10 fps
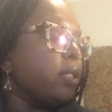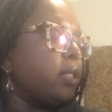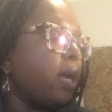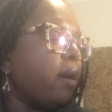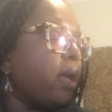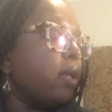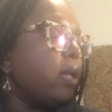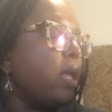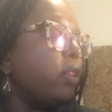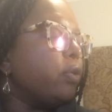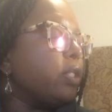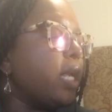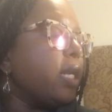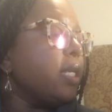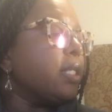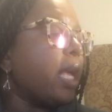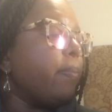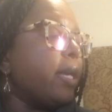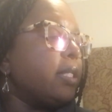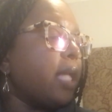and Sarah. They're standing
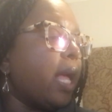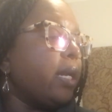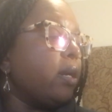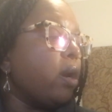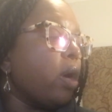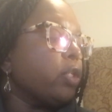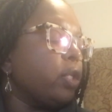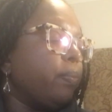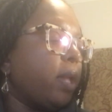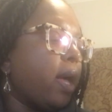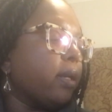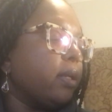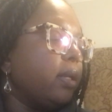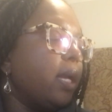side by side on an auction block.